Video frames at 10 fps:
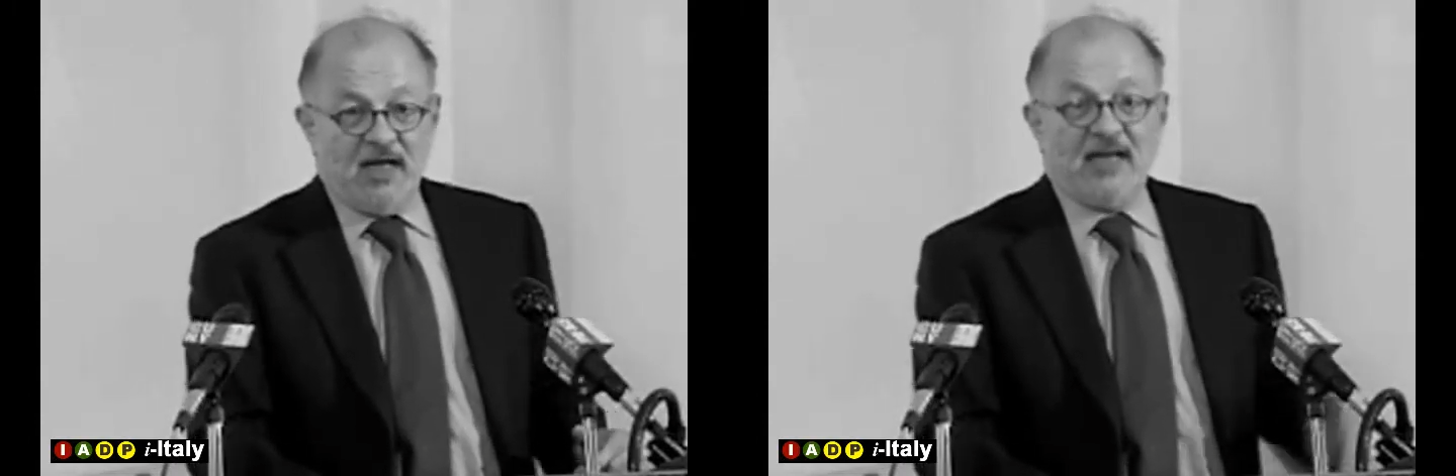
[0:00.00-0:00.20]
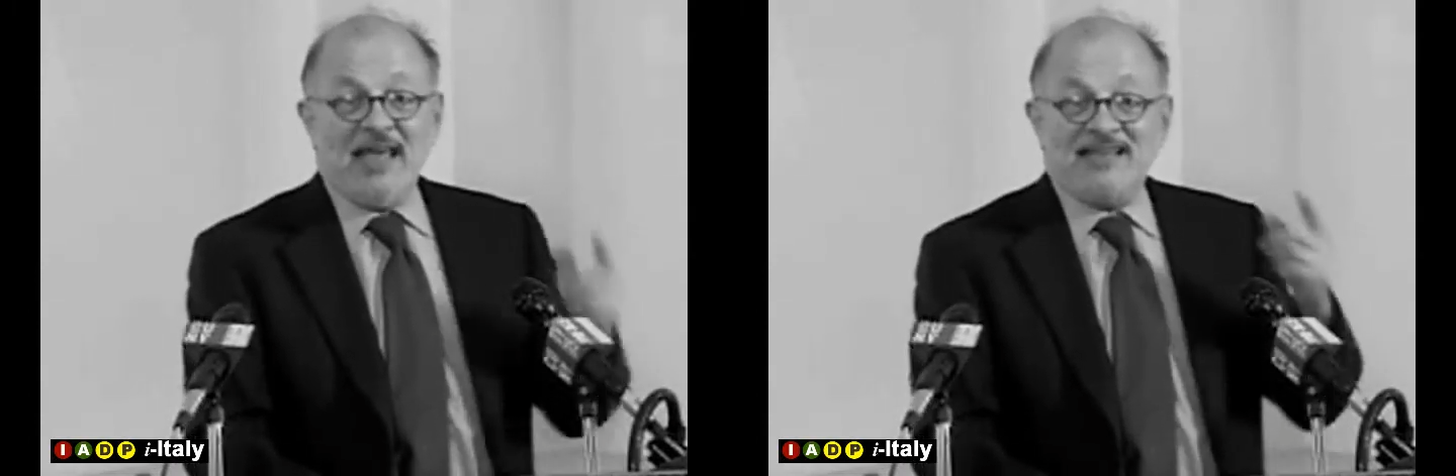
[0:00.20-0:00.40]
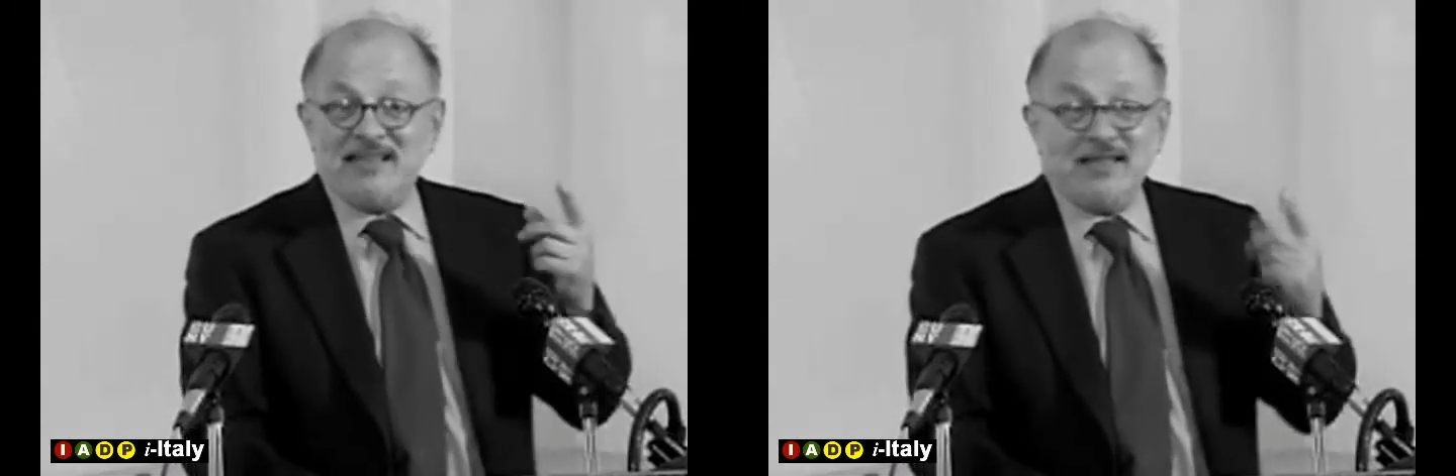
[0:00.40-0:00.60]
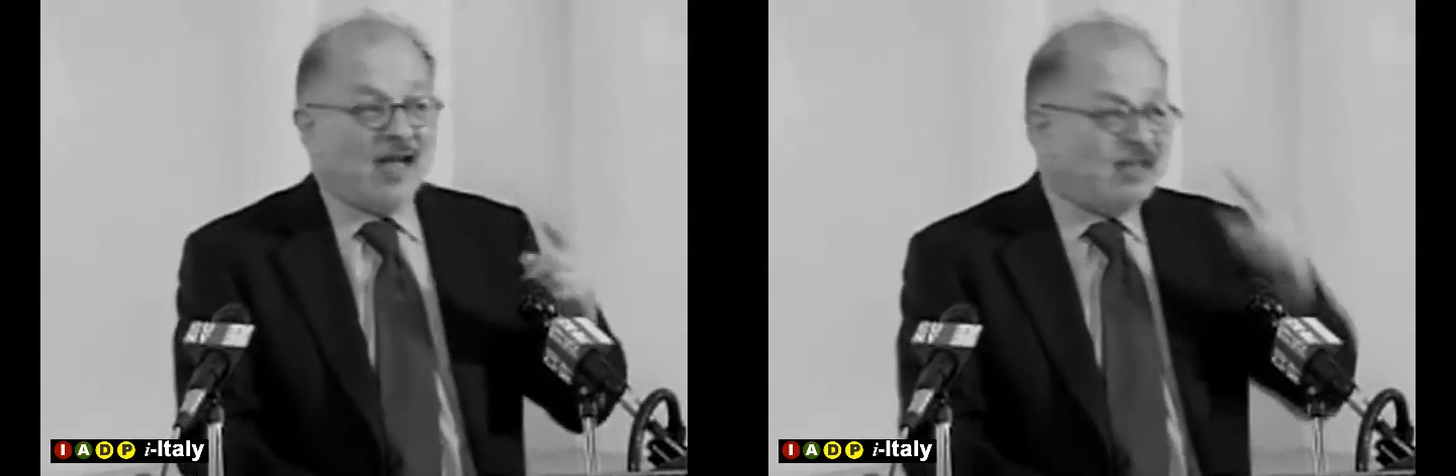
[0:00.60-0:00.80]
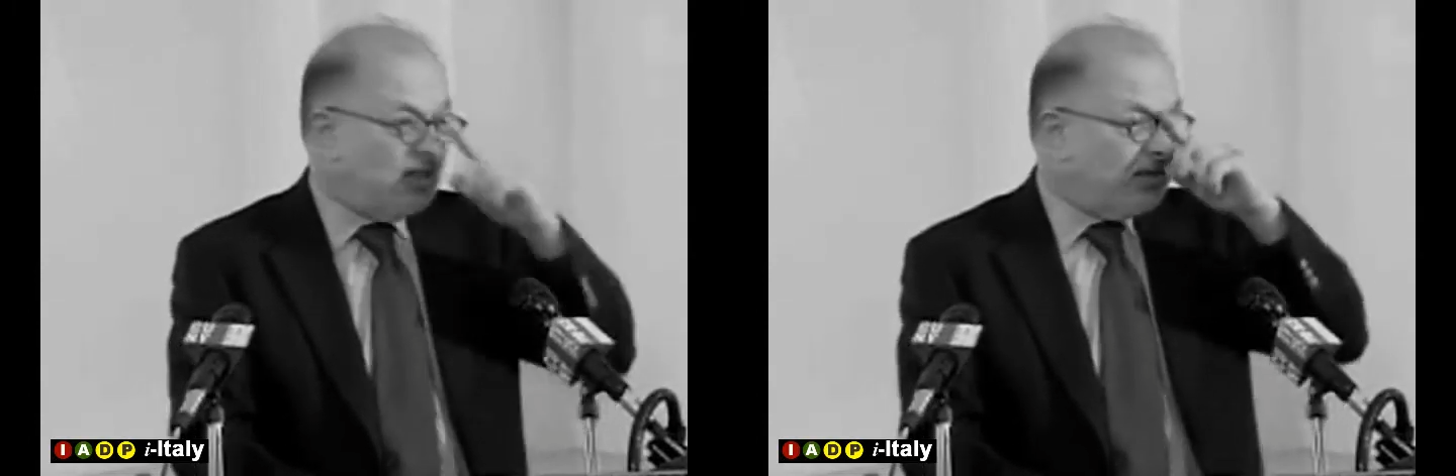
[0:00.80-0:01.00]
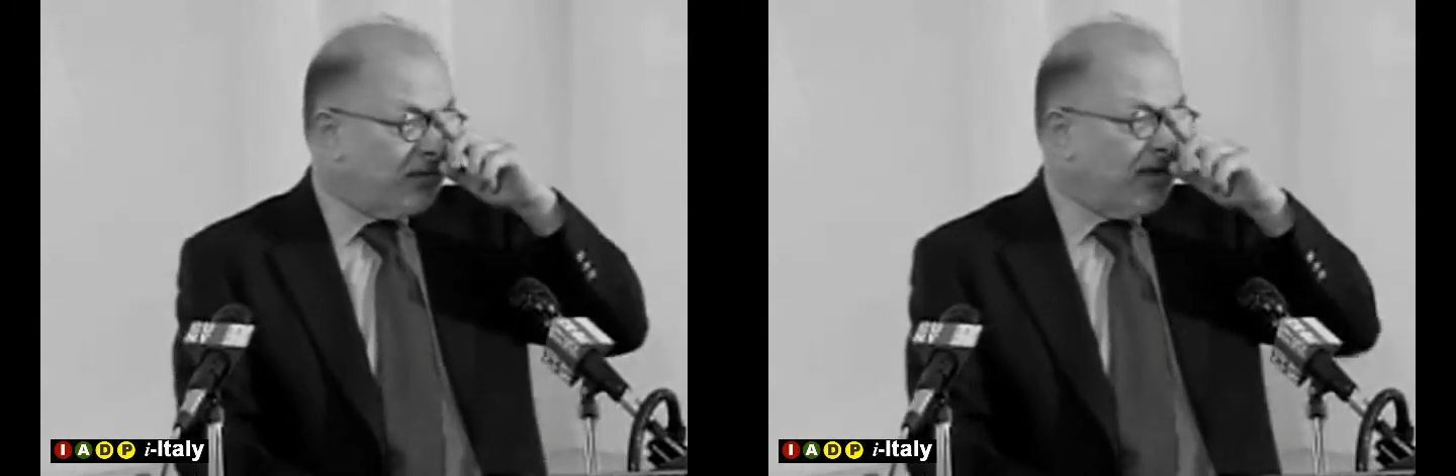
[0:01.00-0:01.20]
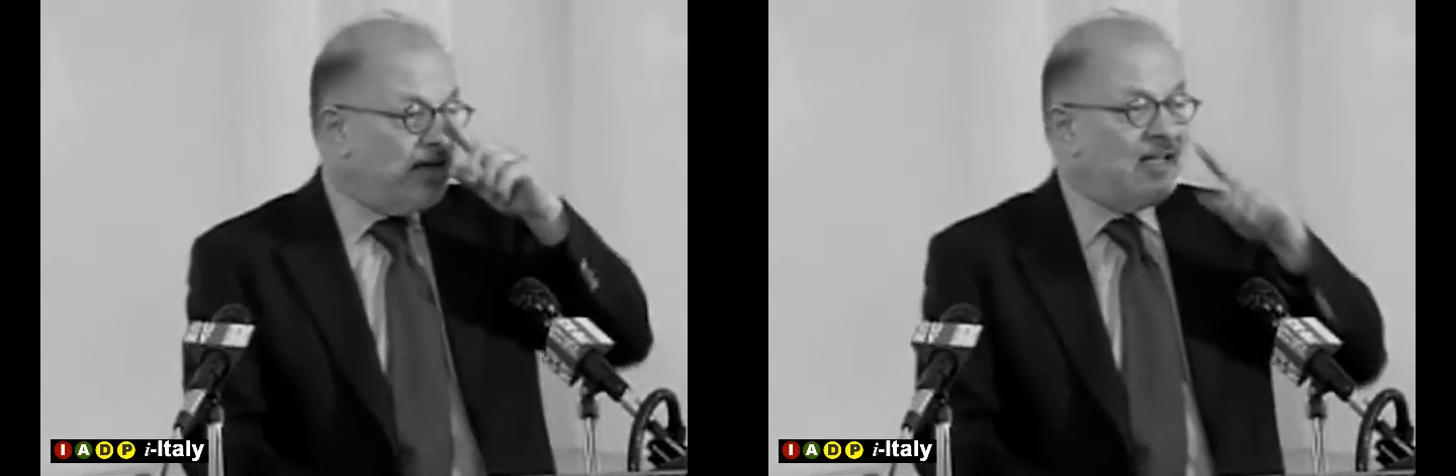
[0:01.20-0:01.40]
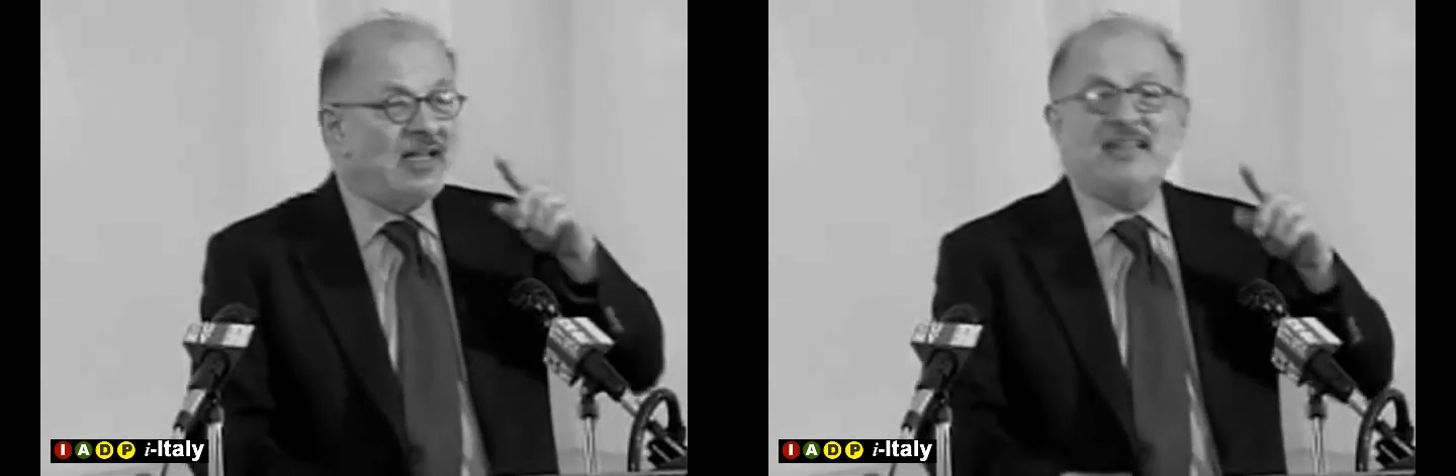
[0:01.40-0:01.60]
In
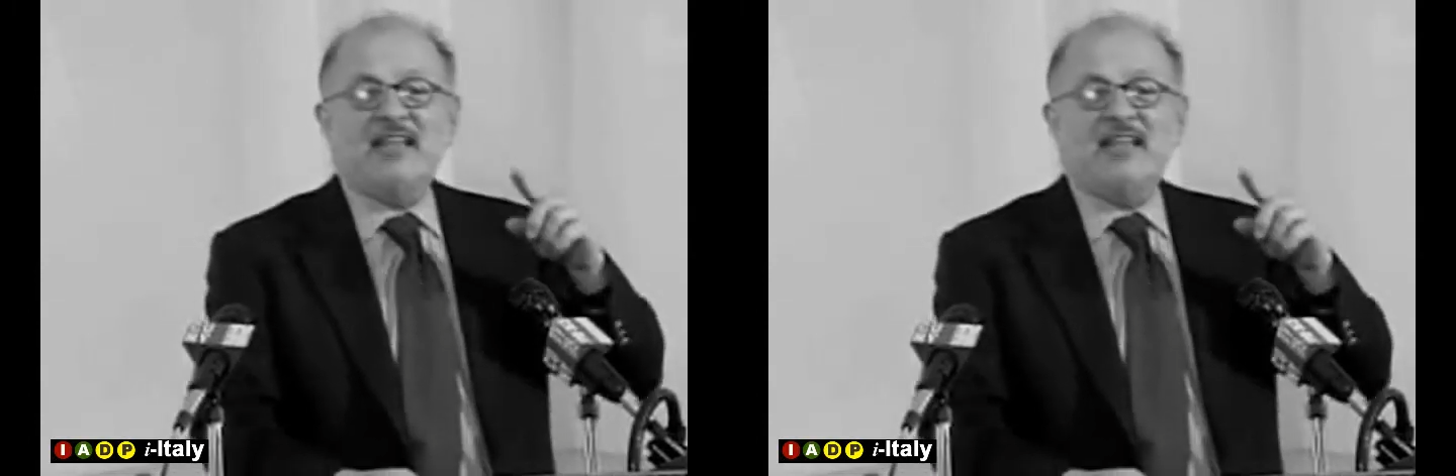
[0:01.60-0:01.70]
1893,